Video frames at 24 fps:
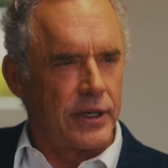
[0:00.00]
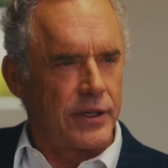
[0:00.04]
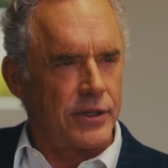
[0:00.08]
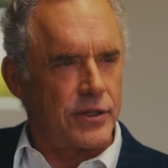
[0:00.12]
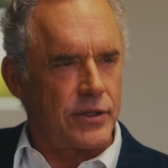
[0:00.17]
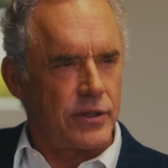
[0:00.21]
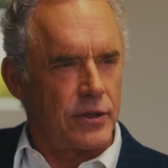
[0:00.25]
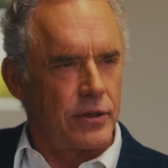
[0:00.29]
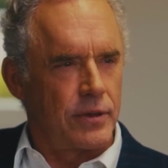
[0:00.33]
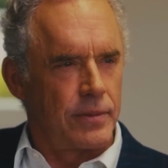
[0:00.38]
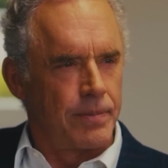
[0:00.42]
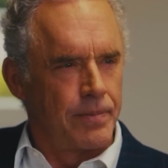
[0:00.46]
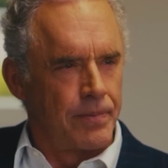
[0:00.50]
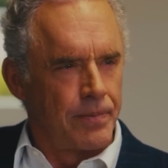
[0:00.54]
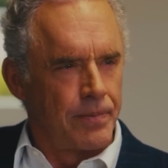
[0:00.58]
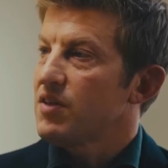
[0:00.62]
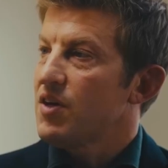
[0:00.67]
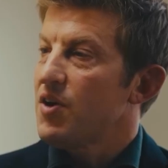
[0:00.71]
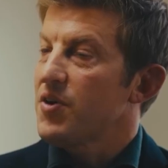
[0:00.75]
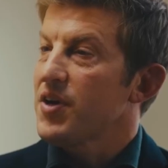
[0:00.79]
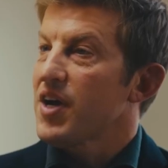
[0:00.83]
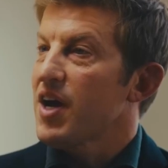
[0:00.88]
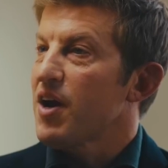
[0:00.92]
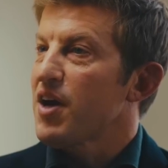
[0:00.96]
And so,
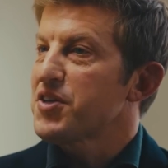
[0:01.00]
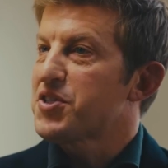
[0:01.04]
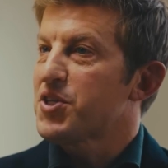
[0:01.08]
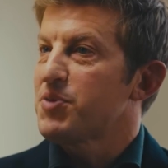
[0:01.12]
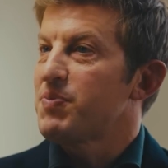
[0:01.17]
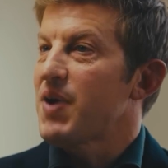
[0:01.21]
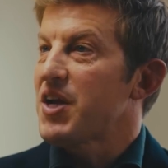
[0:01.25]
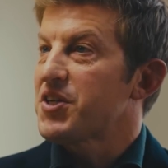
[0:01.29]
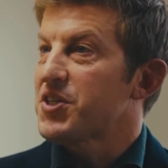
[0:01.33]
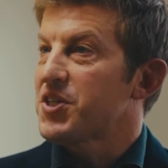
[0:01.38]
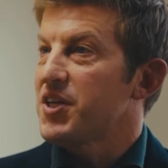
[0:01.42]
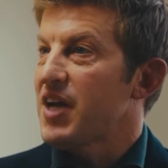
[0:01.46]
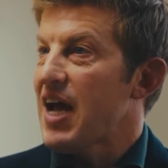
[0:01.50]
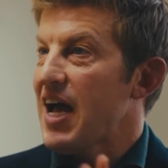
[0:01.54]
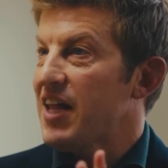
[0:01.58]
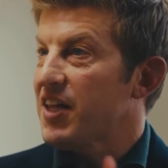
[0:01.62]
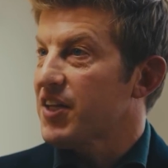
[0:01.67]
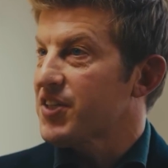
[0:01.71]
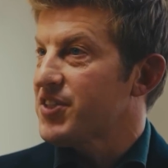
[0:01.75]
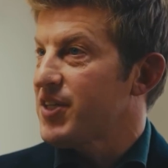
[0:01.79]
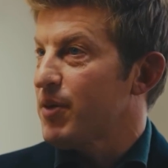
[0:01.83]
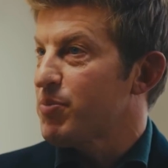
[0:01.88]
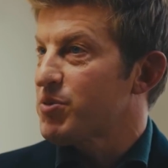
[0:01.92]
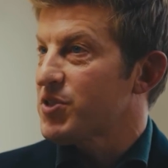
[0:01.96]
I should mention
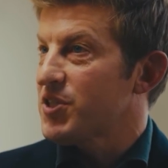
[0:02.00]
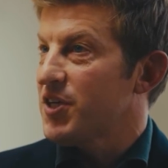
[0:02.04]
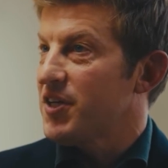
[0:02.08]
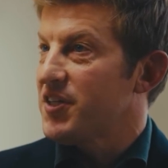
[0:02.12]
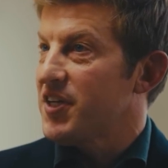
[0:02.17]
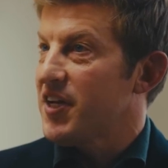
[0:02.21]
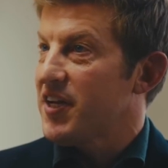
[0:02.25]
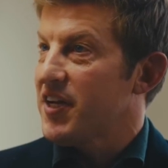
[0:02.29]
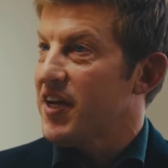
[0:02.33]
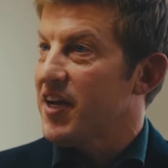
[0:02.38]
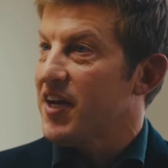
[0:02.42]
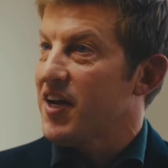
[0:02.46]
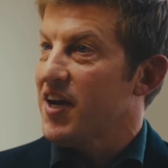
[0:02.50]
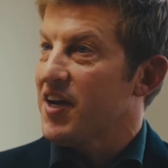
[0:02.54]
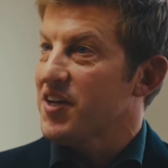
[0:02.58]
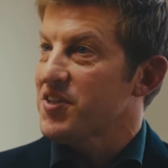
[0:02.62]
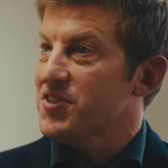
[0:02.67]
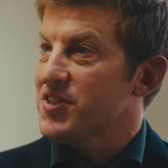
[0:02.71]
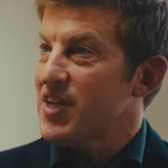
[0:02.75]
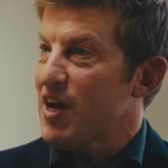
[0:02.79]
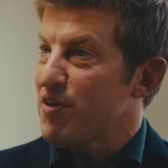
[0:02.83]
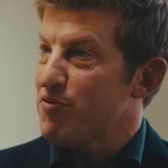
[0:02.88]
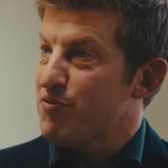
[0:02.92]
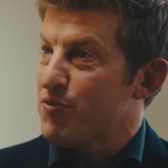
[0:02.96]
alexepstein.ai
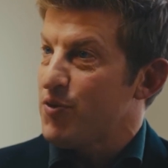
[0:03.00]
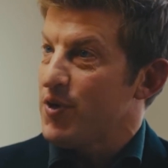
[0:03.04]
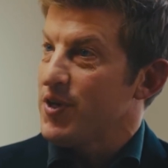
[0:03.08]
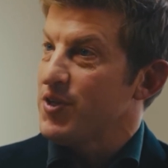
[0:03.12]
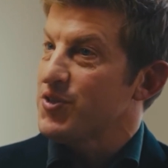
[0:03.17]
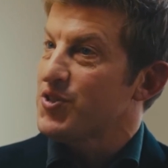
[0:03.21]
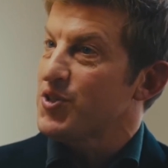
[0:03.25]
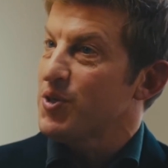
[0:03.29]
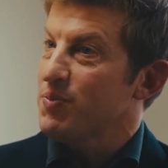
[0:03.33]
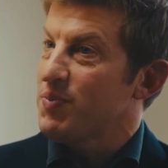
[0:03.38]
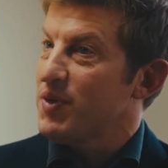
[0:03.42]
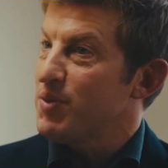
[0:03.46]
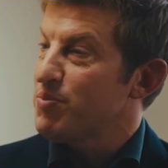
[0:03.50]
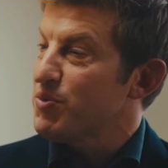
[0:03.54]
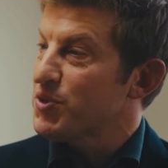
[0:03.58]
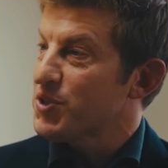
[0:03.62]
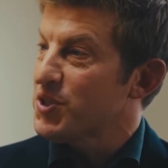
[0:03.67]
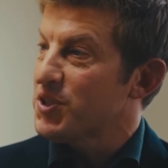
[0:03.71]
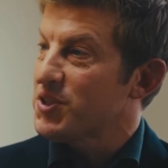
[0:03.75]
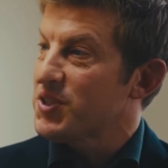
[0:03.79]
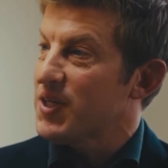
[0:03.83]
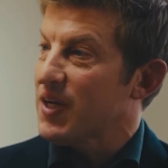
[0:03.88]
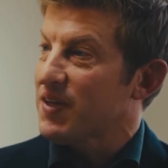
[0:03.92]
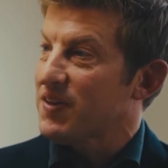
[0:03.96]
is now free, so people
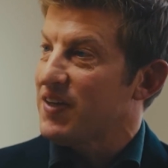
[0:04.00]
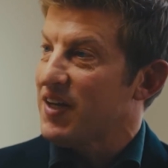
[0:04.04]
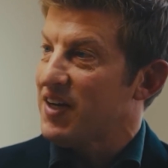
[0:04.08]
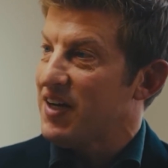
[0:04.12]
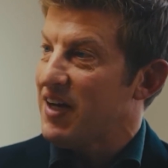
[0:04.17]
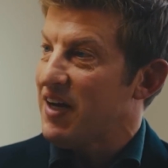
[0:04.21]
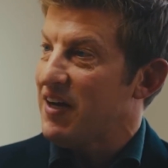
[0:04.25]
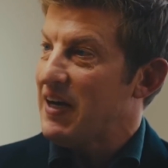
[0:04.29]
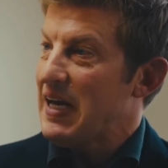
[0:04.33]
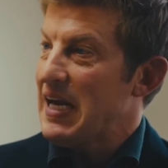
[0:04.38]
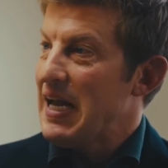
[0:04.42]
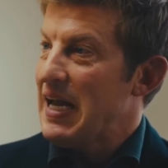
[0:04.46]
should check that out.